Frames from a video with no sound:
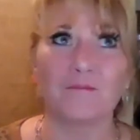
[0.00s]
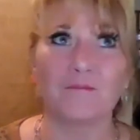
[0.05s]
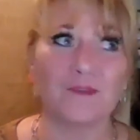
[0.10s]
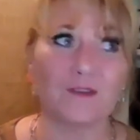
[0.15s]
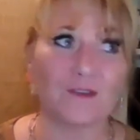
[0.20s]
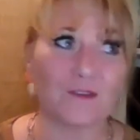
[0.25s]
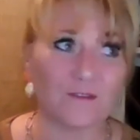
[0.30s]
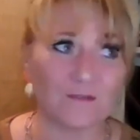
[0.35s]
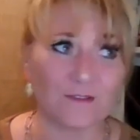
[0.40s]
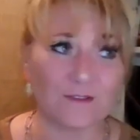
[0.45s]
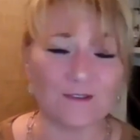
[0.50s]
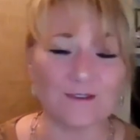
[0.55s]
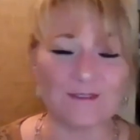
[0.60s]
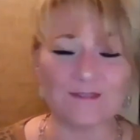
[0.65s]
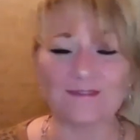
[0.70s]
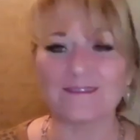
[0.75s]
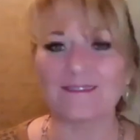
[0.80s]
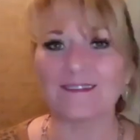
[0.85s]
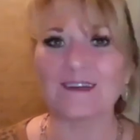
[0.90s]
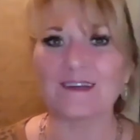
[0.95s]

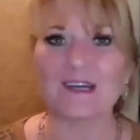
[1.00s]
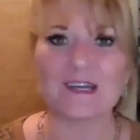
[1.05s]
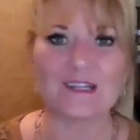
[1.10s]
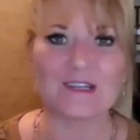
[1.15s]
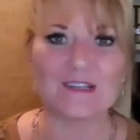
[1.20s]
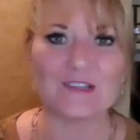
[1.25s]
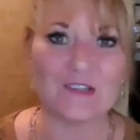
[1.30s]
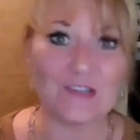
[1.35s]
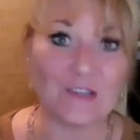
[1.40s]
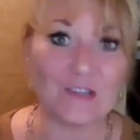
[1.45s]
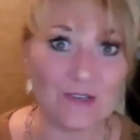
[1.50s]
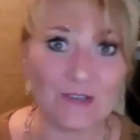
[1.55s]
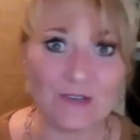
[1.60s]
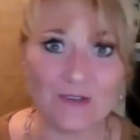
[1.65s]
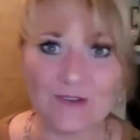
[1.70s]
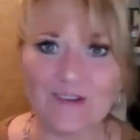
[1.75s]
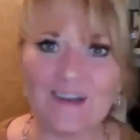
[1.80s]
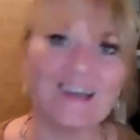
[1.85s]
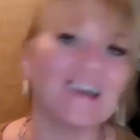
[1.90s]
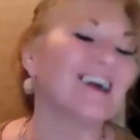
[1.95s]
beautiful,
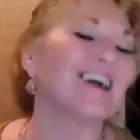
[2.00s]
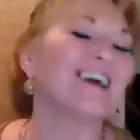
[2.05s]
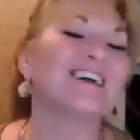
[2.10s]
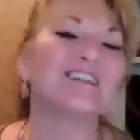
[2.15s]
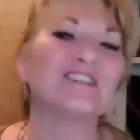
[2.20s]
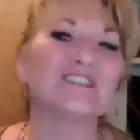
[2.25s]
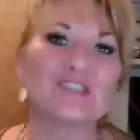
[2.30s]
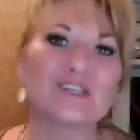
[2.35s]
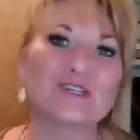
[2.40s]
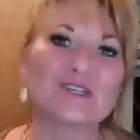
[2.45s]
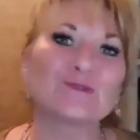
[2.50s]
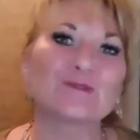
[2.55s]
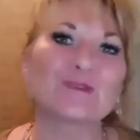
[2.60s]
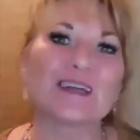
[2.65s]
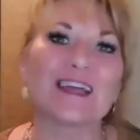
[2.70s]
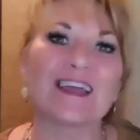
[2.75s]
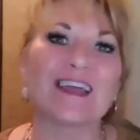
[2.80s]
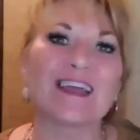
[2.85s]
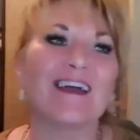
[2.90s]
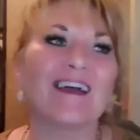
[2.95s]
new
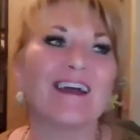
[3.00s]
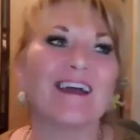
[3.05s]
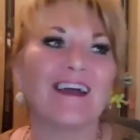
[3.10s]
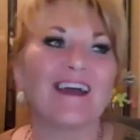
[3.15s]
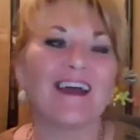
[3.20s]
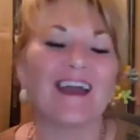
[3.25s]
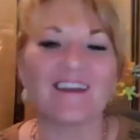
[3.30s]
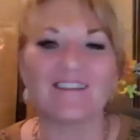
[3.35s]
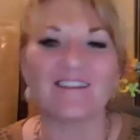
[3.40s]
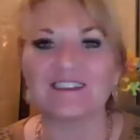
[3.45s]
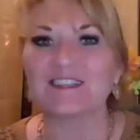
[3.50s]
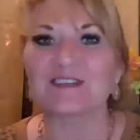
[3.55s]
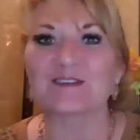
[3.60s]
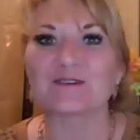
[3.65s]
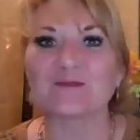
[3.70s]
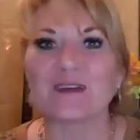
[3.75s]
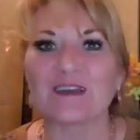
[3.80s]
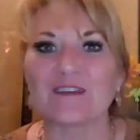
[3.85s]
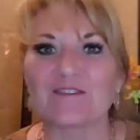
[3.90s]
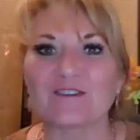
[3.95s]
jewelry every
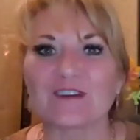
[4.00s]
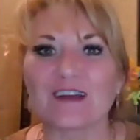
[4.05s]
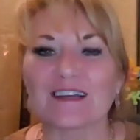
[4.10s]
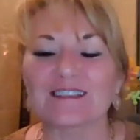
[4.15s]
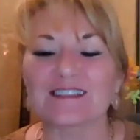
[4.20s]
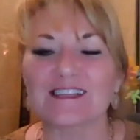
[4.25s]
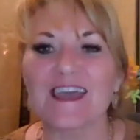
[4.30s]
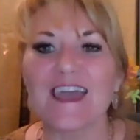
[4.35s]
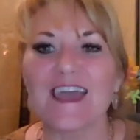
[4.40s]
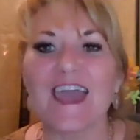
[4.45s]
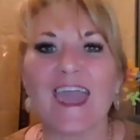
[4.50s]
single week for us.